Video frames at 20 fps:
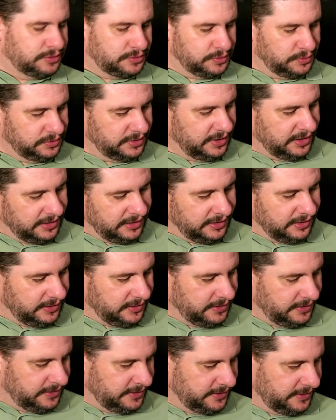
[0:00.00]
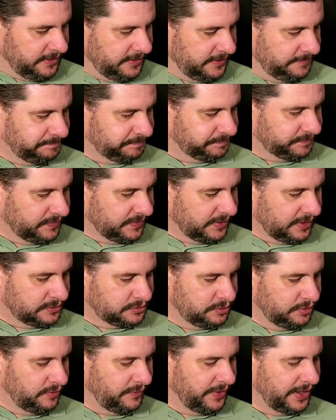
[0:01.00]
to the
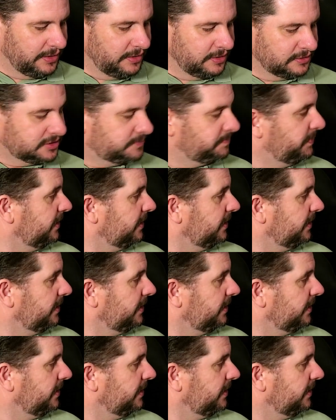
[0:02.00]
to the records